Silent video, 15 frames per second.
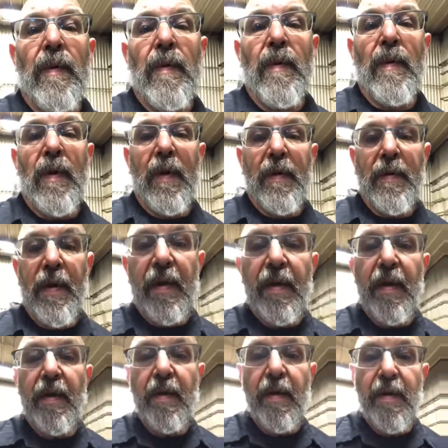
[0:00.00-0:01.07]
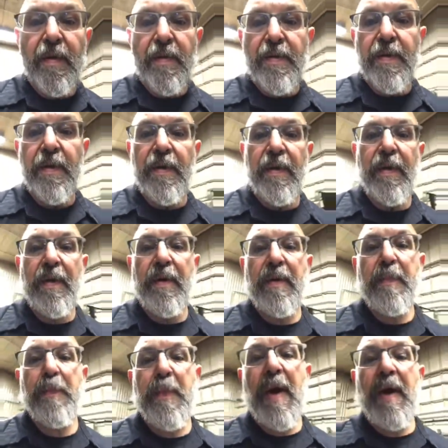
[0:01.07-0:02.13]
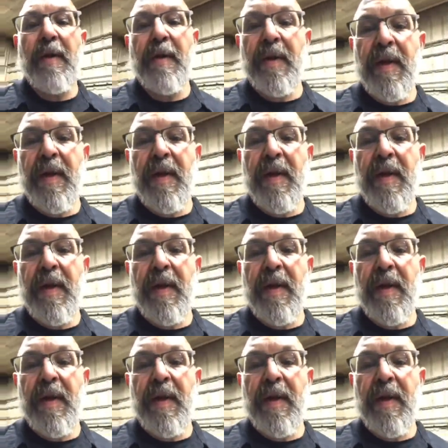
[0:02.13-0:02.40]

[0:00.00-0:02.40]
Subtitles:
can take you out here and show you the pallet